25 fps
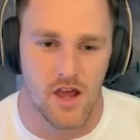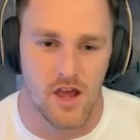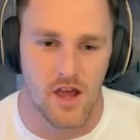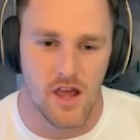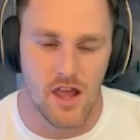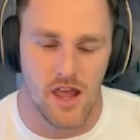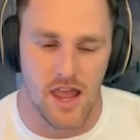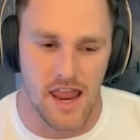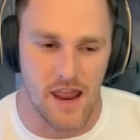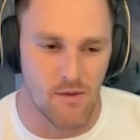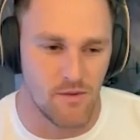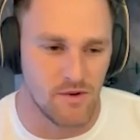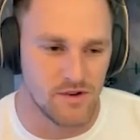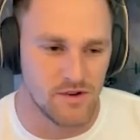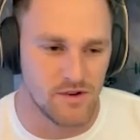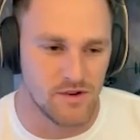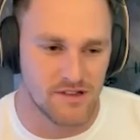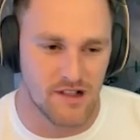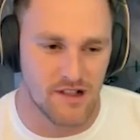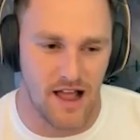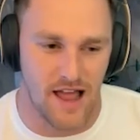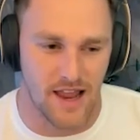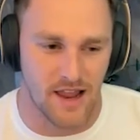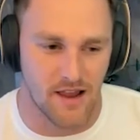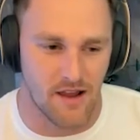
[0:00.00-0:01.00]
it was
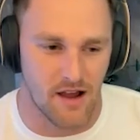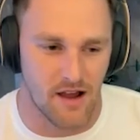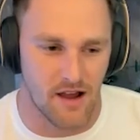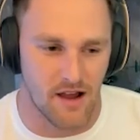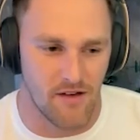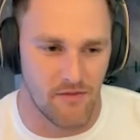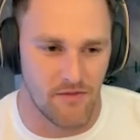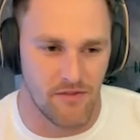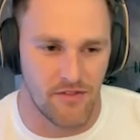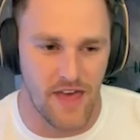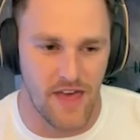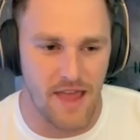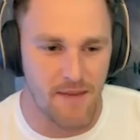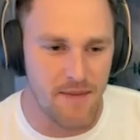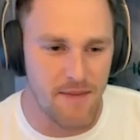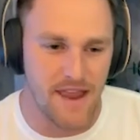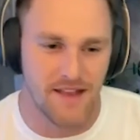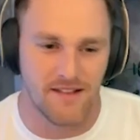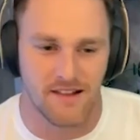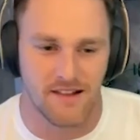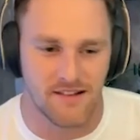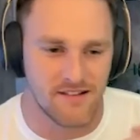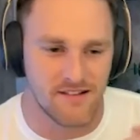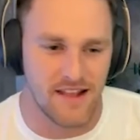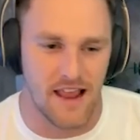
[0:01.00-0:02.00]
like they
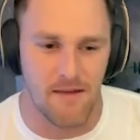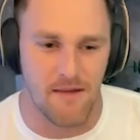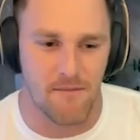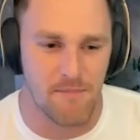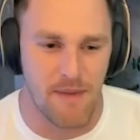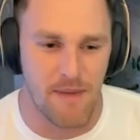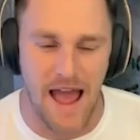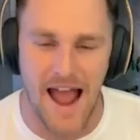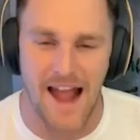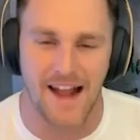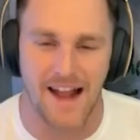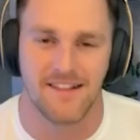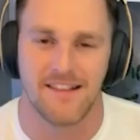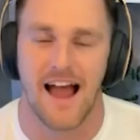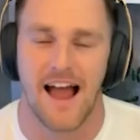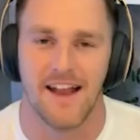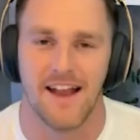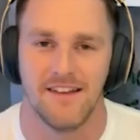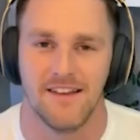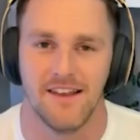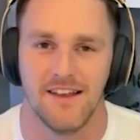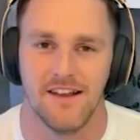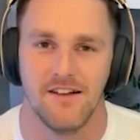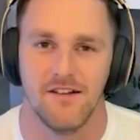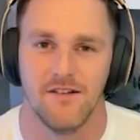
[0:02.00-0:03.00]
made the same pact
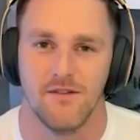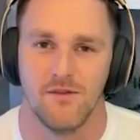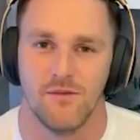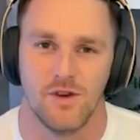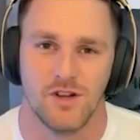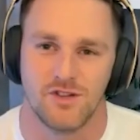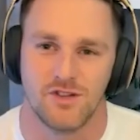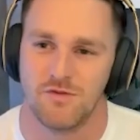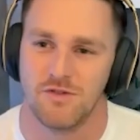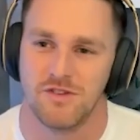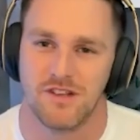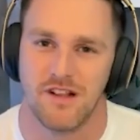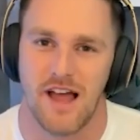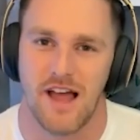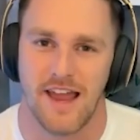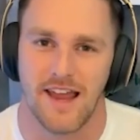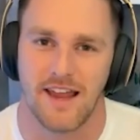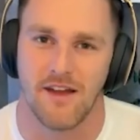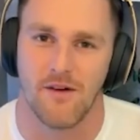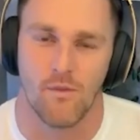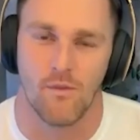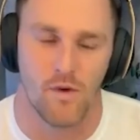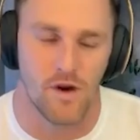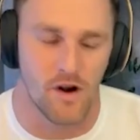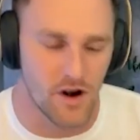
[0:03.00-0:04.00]
I did, which was like,
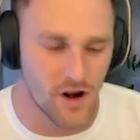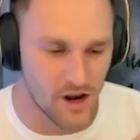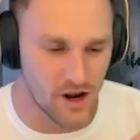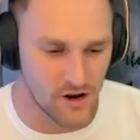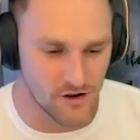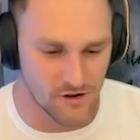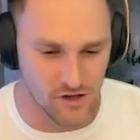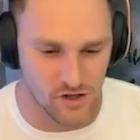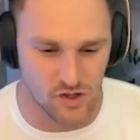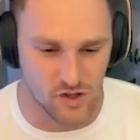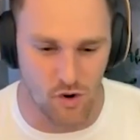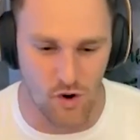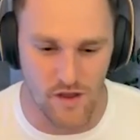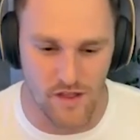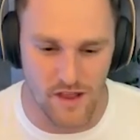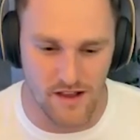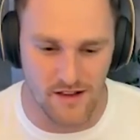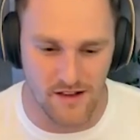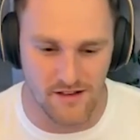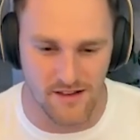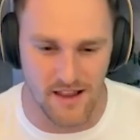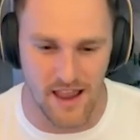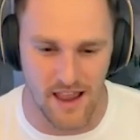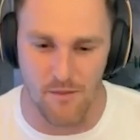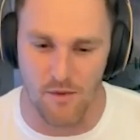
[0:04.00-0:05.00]
we're going to enjoy
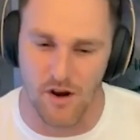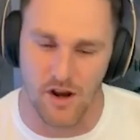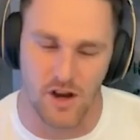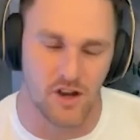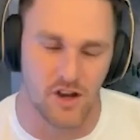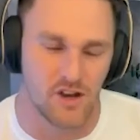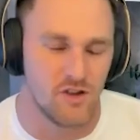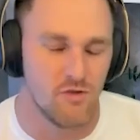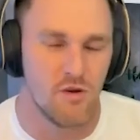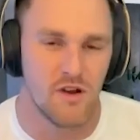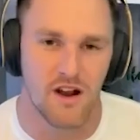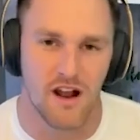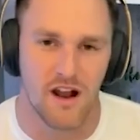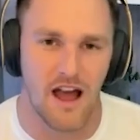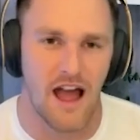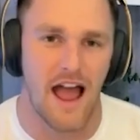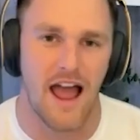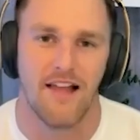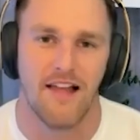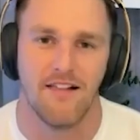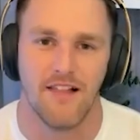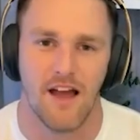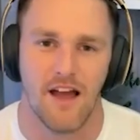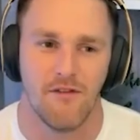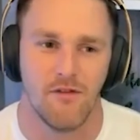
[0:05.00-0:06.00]
this and we're going to do it at a high
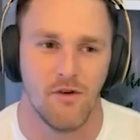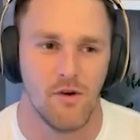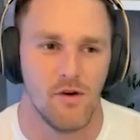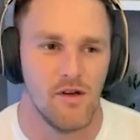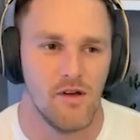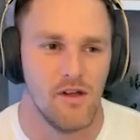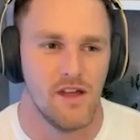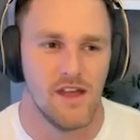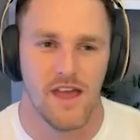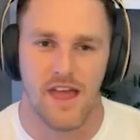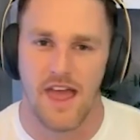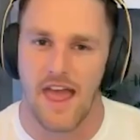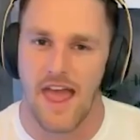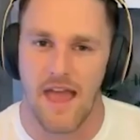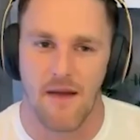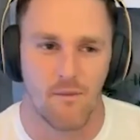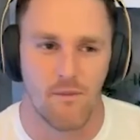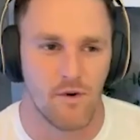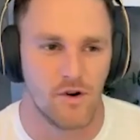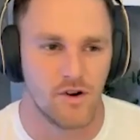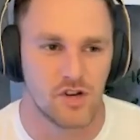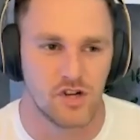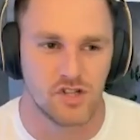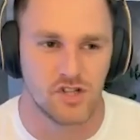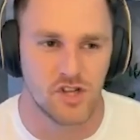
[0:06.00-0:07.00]
level and
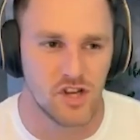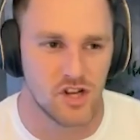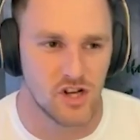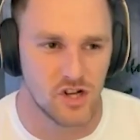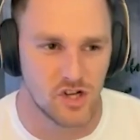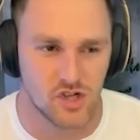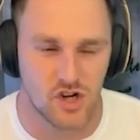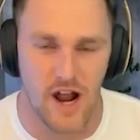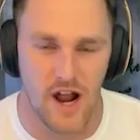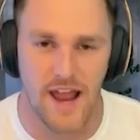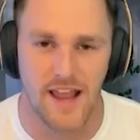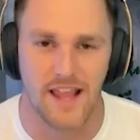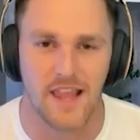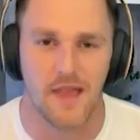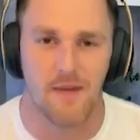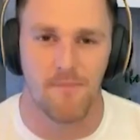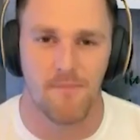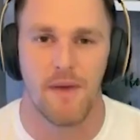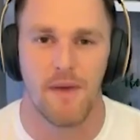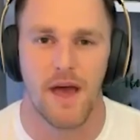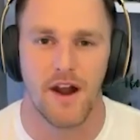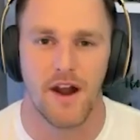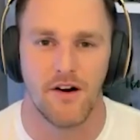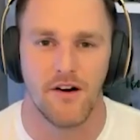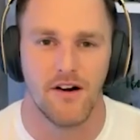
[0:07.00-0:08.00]
we're just going to try and get
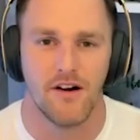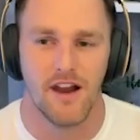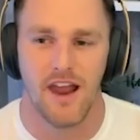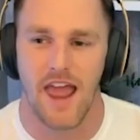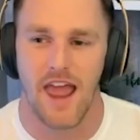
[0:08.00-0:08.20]
better.